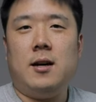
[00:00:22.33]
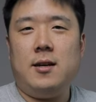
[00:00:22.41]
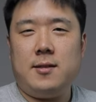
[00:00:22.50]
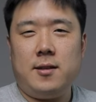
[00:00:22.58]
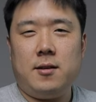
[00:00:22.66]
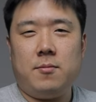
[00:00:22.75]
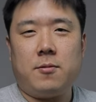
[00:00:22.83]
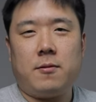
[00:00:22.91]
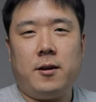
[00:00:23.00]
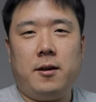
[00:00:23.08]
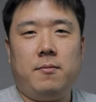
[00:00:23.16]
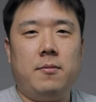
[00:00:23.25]
I say
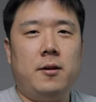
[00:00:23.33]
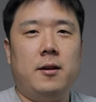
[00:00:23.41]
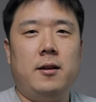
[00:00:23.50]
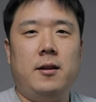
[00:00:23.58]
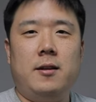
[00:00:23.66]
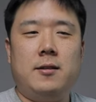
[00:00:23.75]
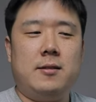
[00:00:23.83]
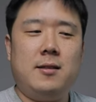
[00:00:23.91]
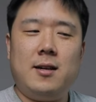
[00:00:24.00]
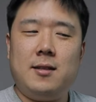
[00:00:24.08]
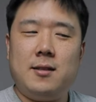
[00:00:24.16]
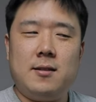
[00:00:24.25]
upgrade, but it is
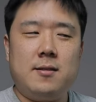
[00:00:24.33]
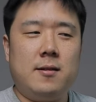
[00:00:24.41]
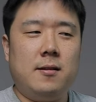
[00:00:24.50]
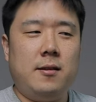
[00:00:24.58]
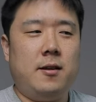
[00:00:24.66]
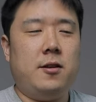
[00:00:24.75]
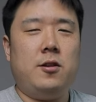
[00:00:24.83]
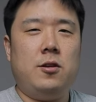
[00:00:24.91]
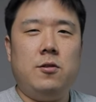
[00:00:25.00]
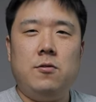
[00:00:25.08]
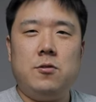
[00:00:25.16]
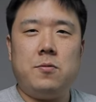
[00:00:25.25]
not necessarily a
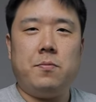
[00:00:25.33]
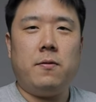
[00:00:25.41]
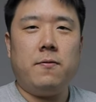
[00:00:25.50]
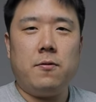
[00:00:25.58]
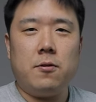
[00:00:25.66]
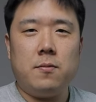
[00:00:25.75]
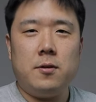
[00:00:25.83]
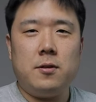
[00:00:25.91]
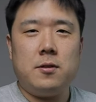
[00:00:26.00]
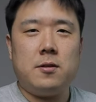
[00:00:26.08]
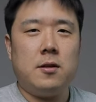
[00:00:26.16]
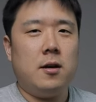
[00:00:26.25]
huge
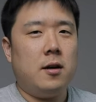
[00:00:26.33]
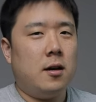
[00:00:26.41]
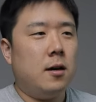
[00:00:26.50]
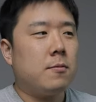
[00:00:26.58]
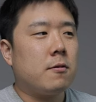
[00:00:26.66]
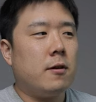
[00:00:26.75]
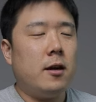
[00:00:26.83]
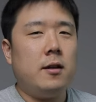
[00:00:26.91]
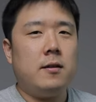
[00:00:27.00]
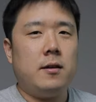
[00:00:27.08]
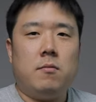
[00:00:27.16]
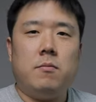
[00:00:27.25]
performance
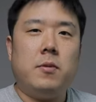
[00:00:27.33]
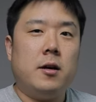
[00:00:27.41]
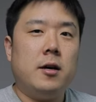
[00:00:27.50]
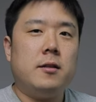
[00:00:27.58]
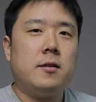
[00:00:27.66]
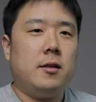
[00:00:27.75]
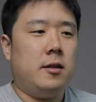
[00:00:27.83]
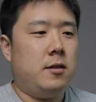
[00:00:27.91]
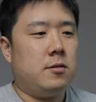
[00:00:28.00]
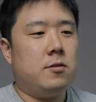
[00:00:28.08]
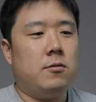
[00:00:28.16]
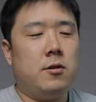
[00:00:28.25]
upgrade, but it
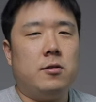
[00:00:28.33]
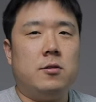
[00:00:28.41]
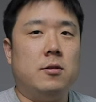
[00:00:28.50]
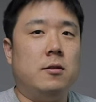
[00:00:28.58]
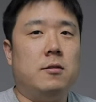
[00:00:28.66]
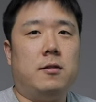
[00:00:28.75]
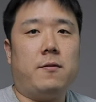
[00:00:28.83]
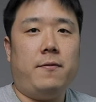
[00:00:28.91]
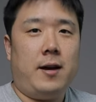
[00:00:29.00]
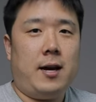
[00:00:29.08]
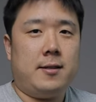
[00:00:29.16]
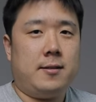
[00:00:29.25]
is going to look
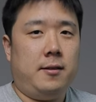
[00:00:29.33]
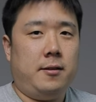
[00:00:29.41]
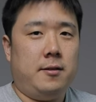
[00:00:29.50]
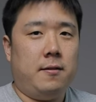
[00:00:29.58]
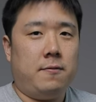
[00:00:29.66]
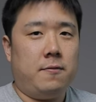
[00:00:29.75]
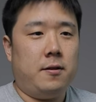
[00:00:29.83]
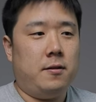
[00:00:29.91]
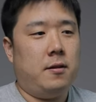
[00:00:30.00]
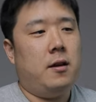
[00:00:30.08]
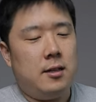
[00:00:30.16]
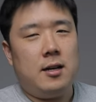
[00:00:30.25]
vastly different,
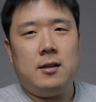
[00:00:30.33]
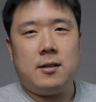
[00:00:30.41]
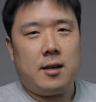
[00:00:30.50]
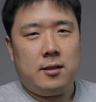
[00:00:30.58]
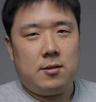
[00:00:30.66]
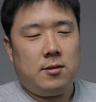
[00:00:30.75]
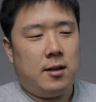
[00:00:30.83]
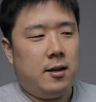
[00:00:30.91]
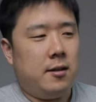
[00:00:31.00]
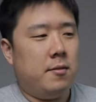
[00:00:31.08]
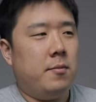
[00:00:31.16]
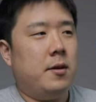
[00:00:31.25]
and I'll get to that
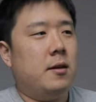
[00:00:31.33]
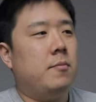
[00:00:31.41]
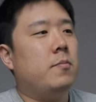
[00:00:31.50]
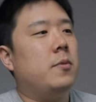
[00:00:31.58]
in a bit.